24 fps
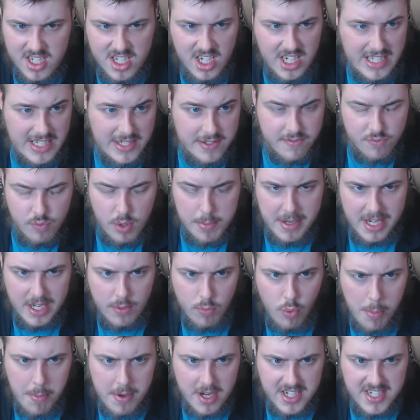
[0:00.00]
kind of
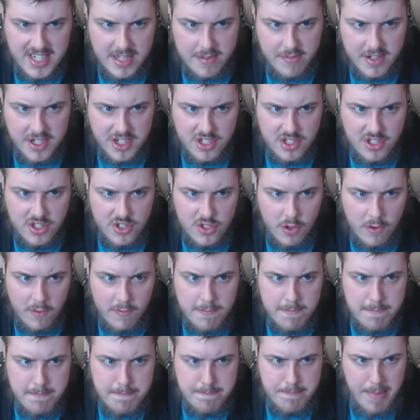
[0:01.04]
wibbly-wobbly definitions
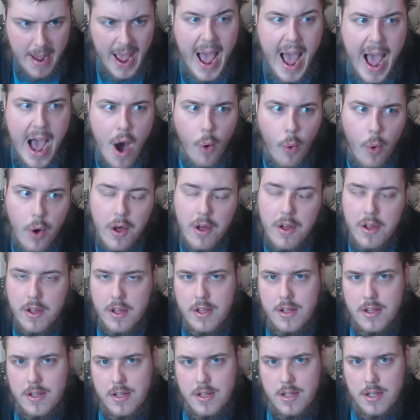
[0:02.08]
of power.
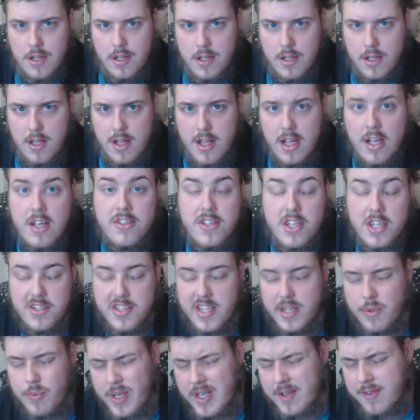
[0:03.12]
It's because
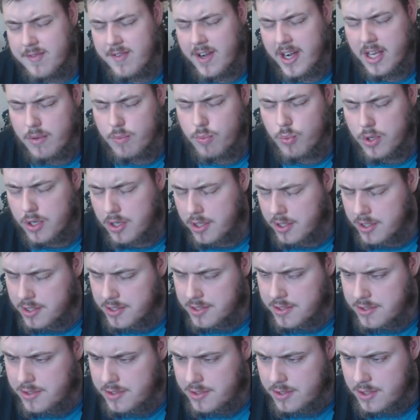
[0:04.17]
they redefine
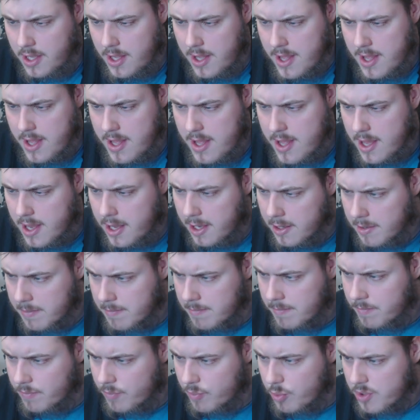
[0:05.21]
words
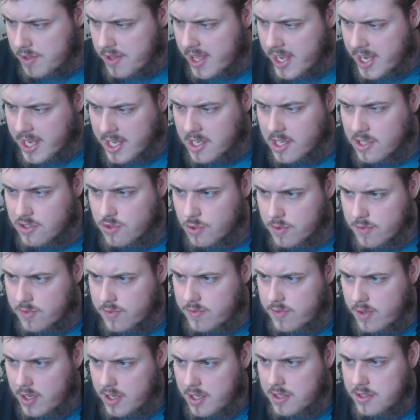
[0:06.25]
with a sort
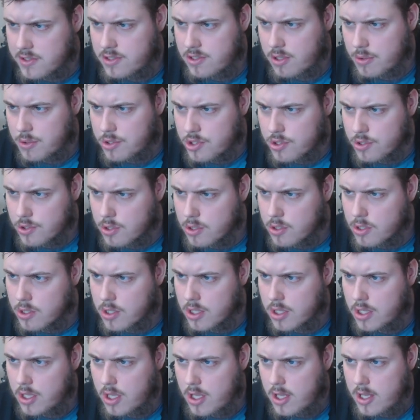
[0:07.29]
of a
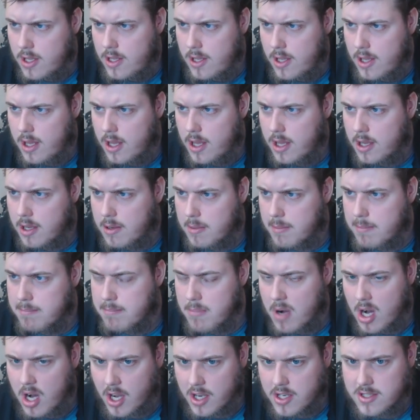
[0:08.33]
social
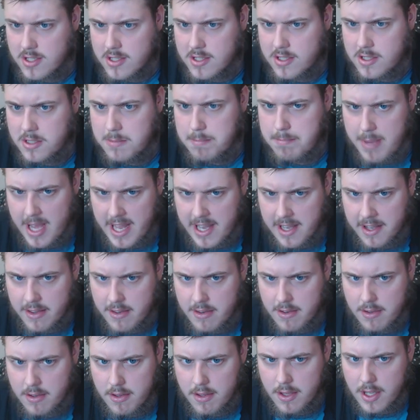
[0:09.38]
Marxist
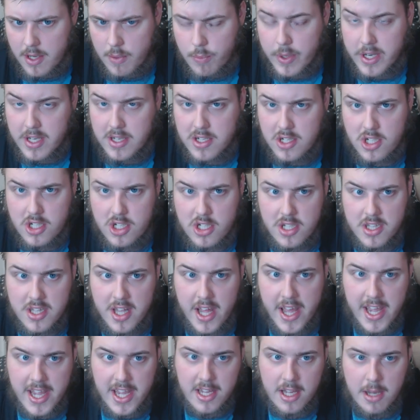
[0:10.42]
bent, in which
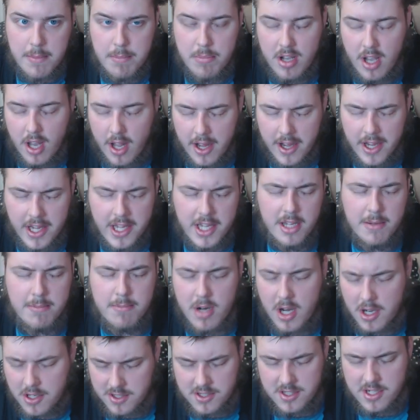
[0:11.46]
they apply
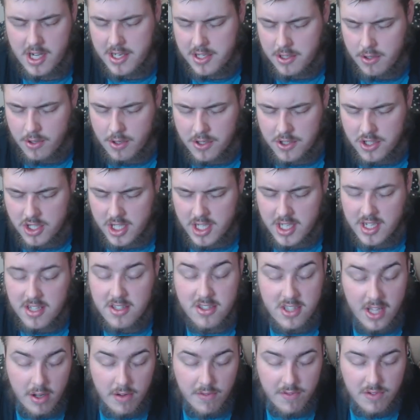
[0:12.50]
Marxist ideology
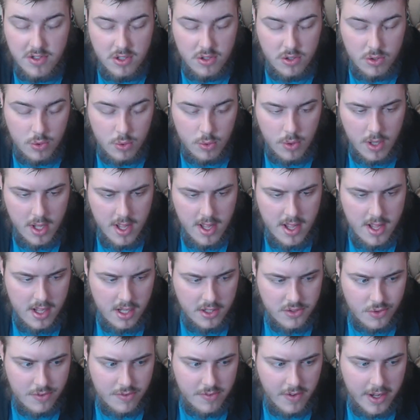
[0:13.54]
instead of to
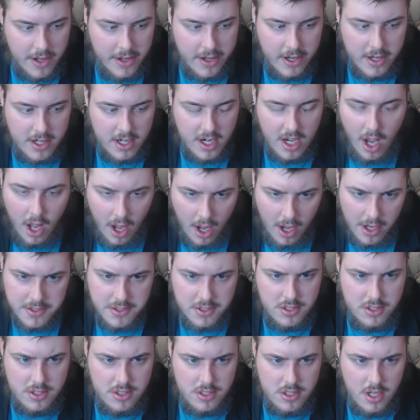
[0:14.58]
sort of a
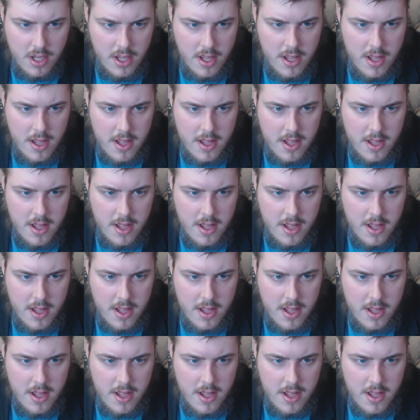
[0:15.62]
class,